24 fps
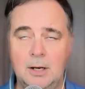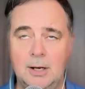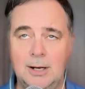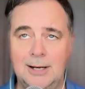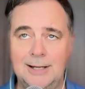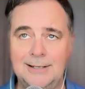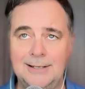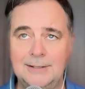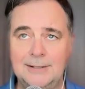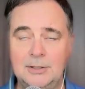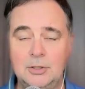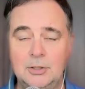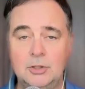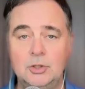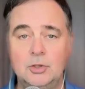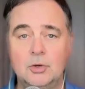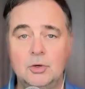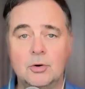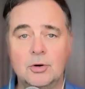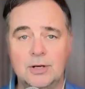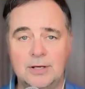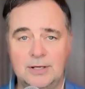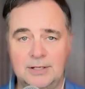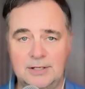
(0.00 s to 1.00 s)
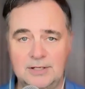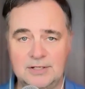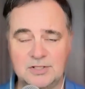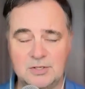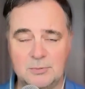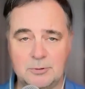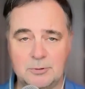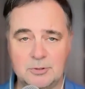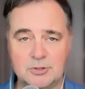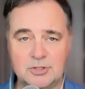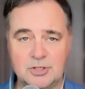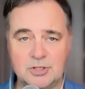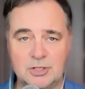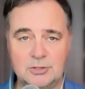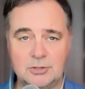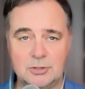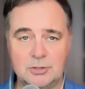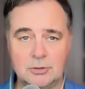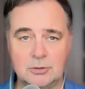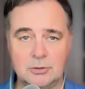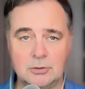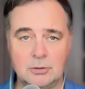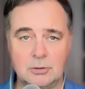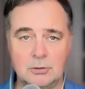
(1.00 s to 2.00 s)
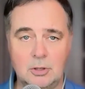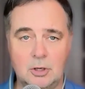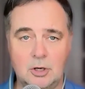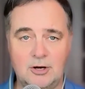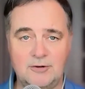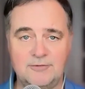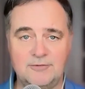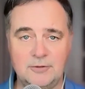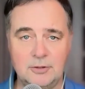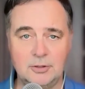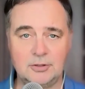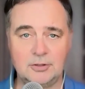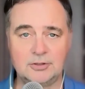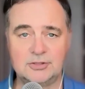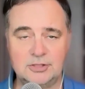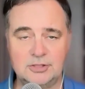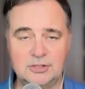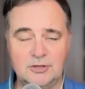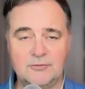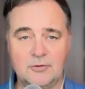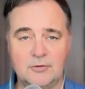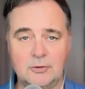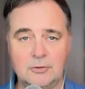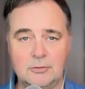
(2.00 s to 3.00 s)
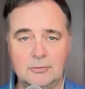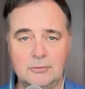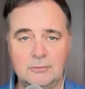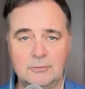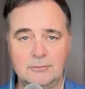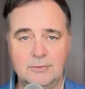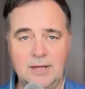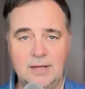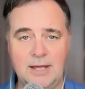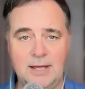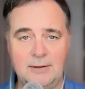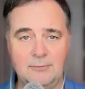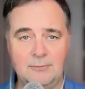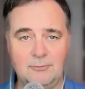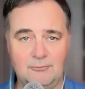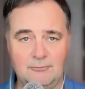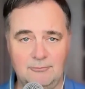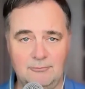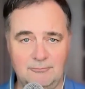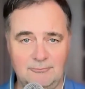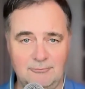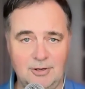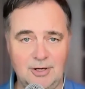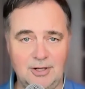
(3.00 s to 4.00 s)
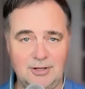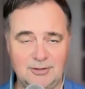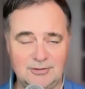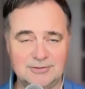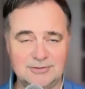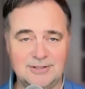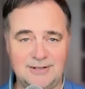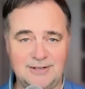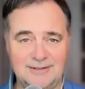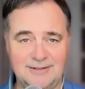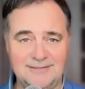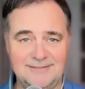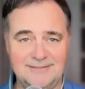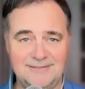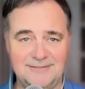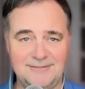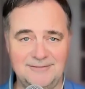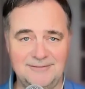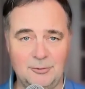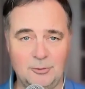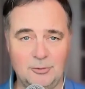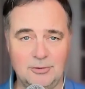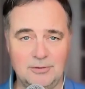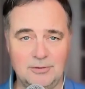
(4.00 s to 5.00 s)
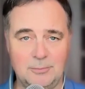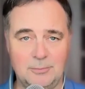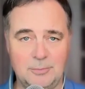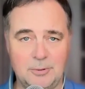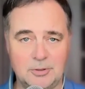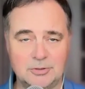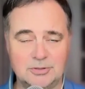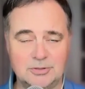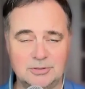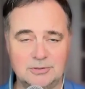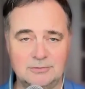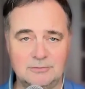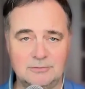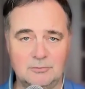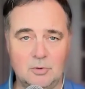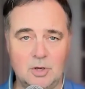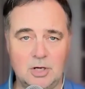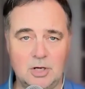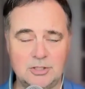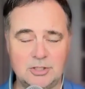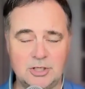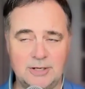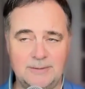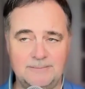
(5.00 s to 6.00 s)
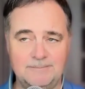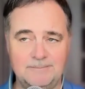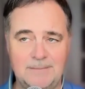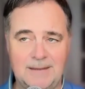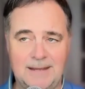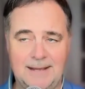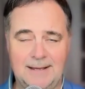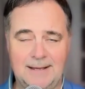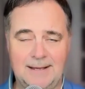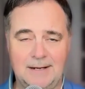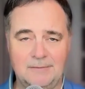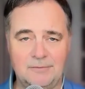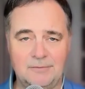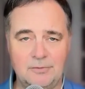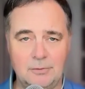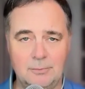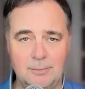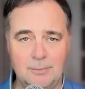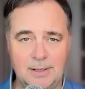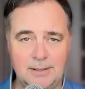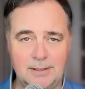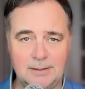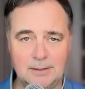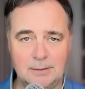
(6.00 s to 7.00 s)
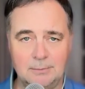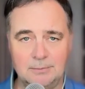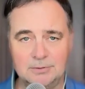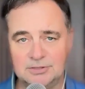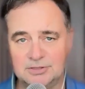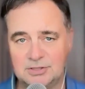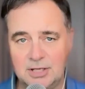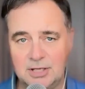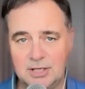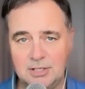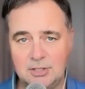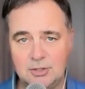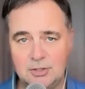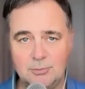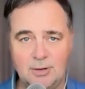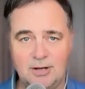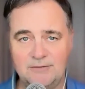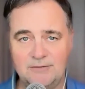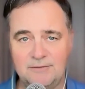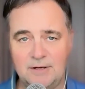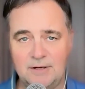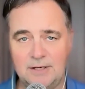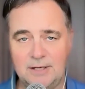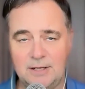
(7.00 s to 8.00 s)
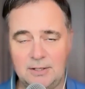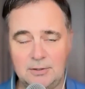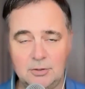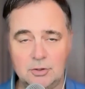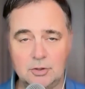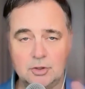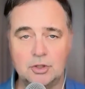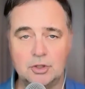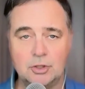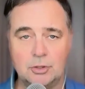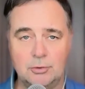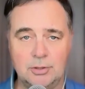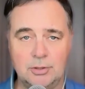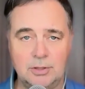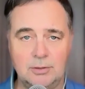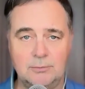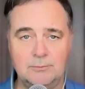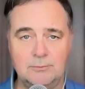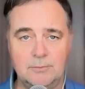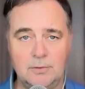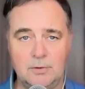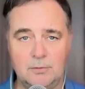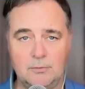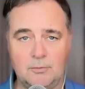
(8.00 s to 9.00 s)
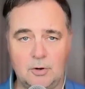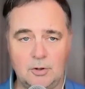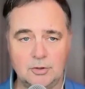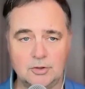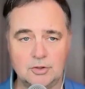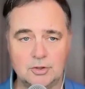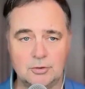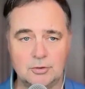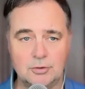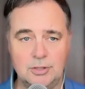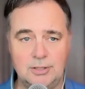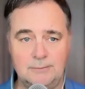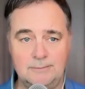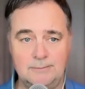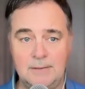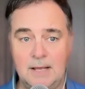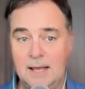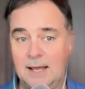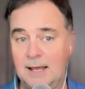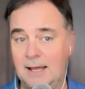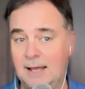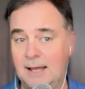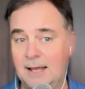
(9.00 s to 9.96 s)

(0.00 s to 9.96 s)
on your end as a presenter often looks different than what it looks like for the person watching. And if you make a mistake, you might find out you're showing them the wrong screen.